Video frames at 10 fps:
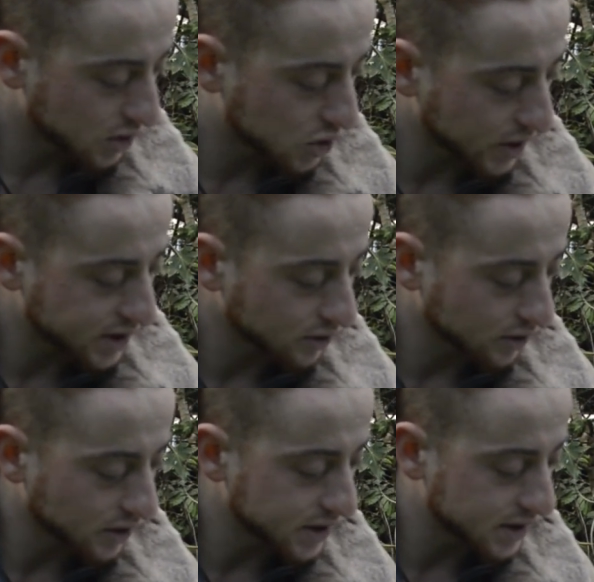
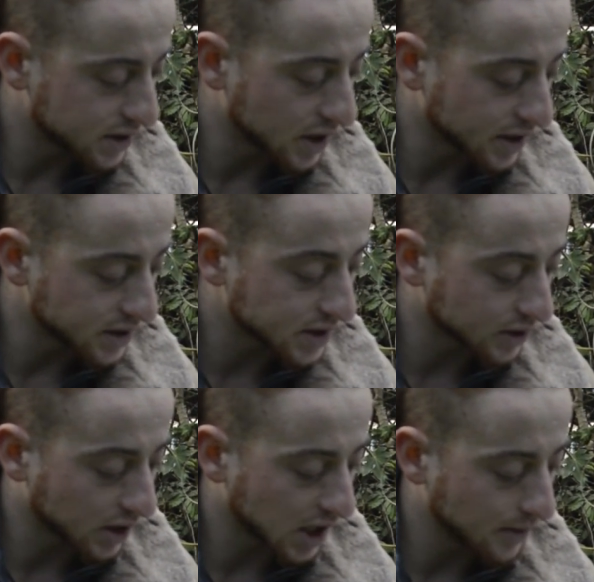Twitter and
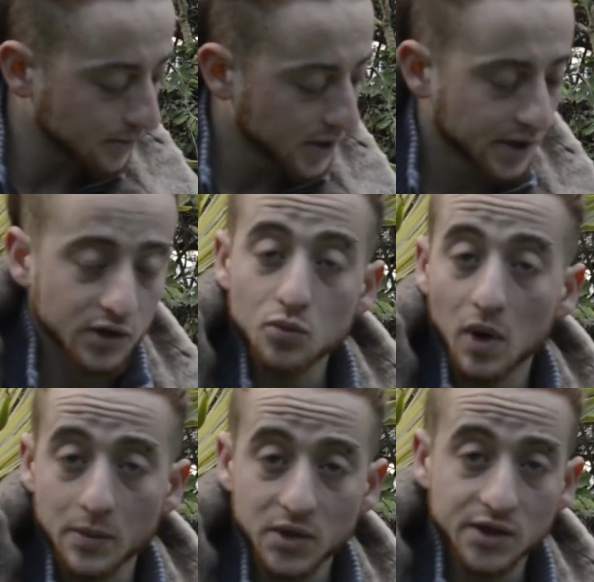Instagram, you
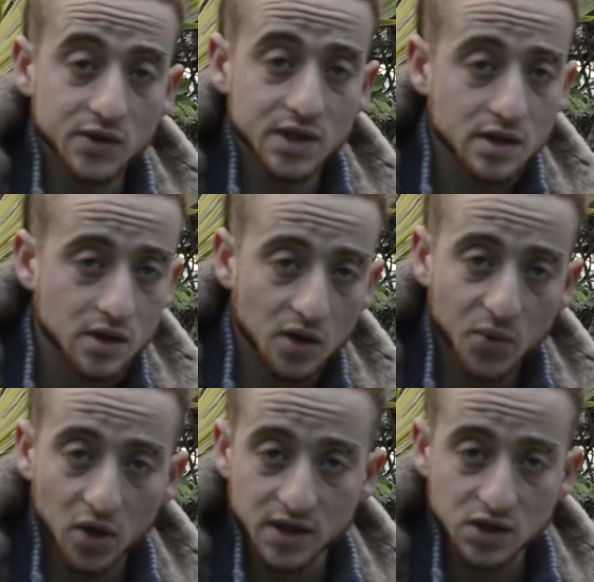might be using
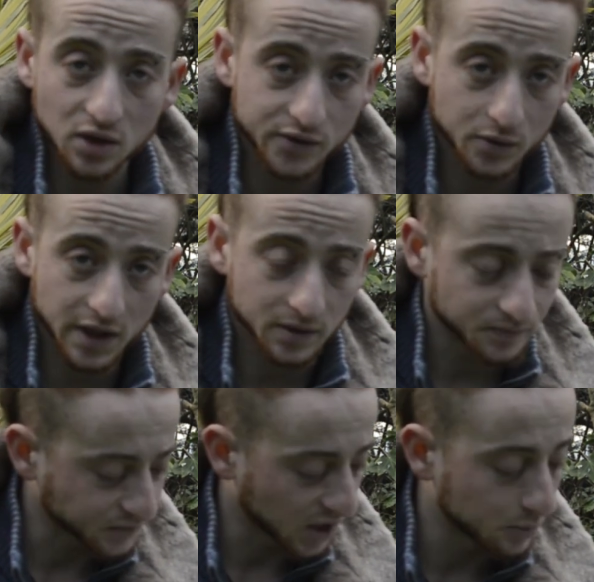third-party software
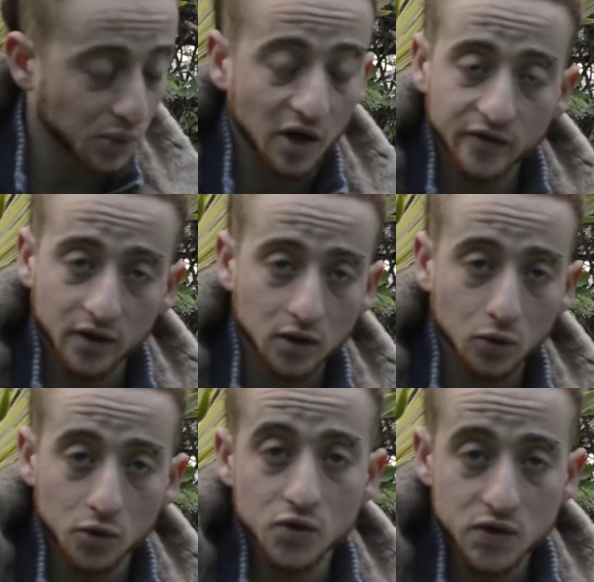like Buffer
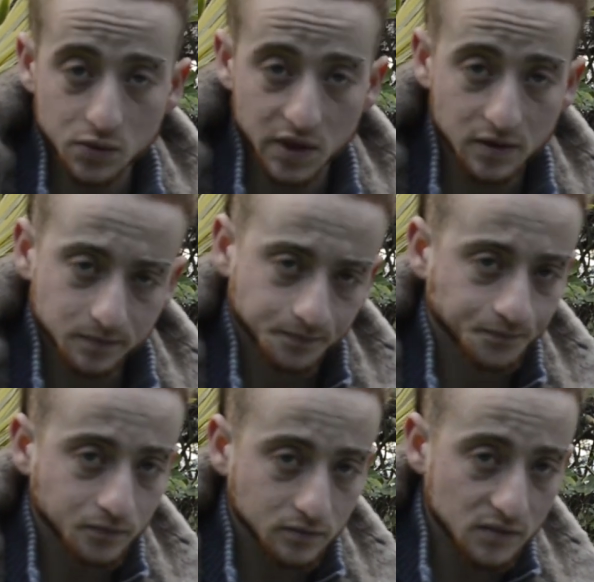or Hootsuite
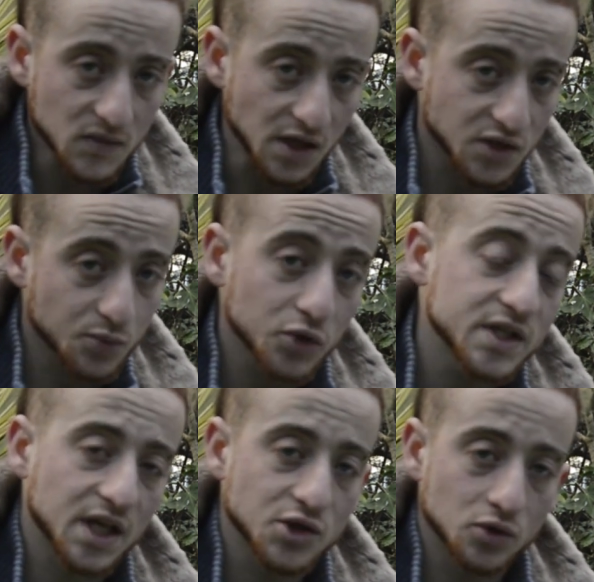to
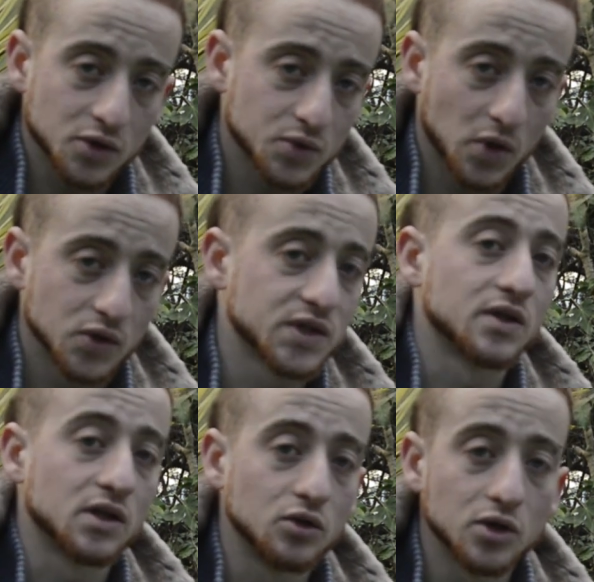pre-schedule those posts
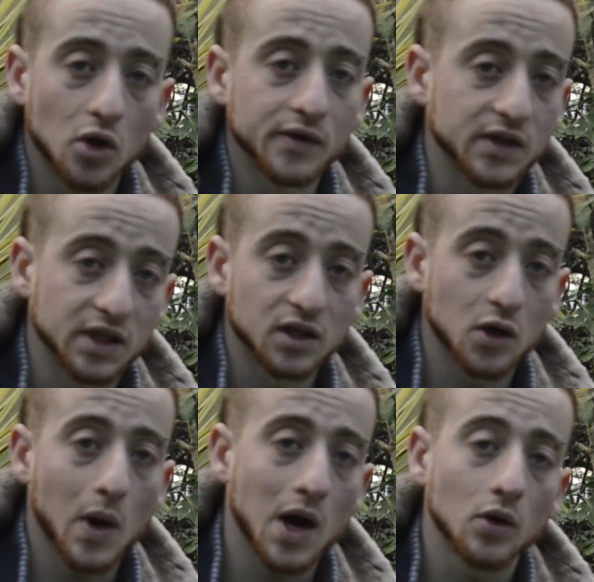so that you know that they're going to
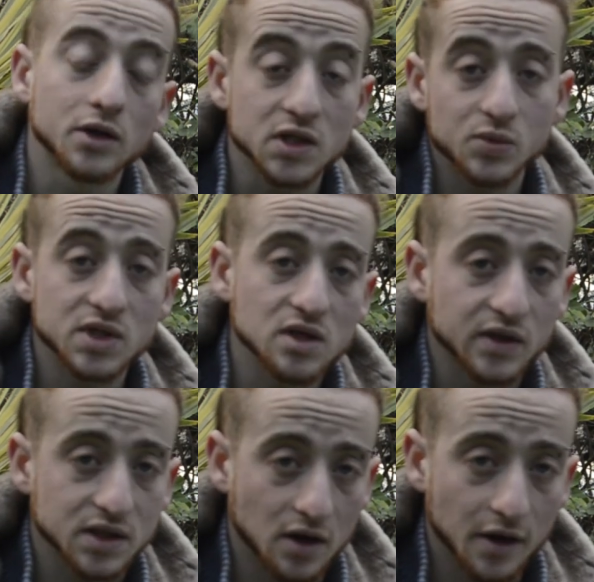go out at a
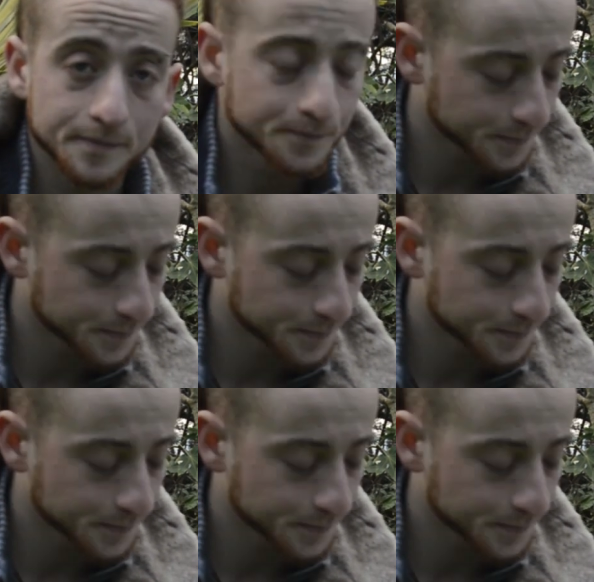specific time.